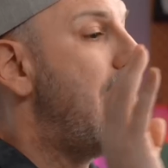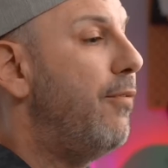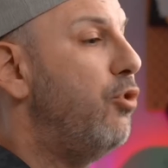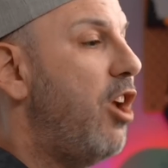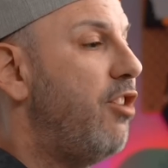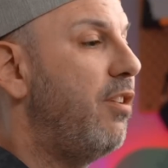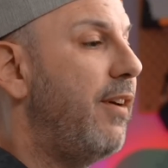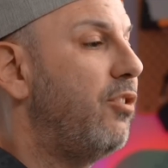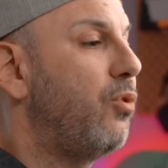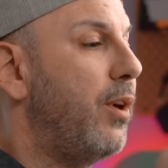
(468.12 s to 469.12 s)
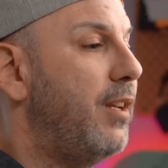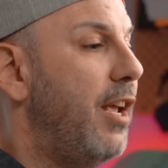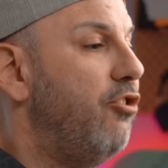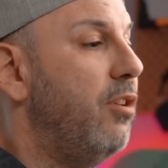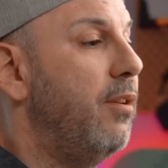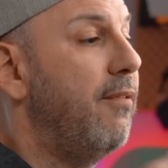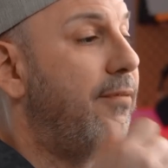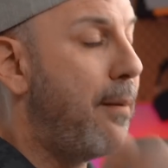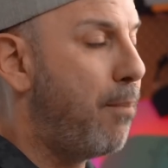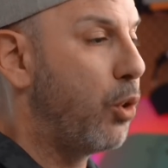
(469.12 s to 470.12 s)
Now, if you change the device's orientation
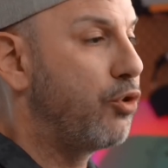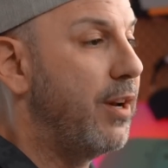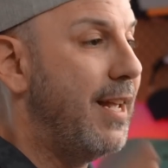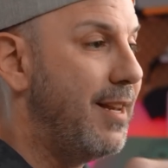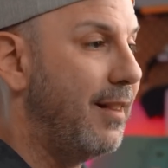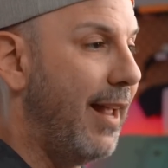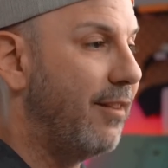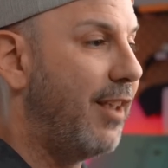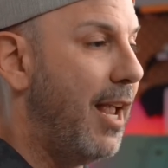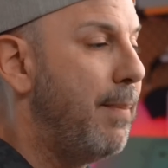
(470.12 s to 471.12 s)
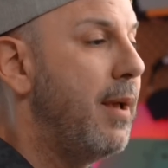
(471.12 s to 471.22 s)
from portrait into landscape,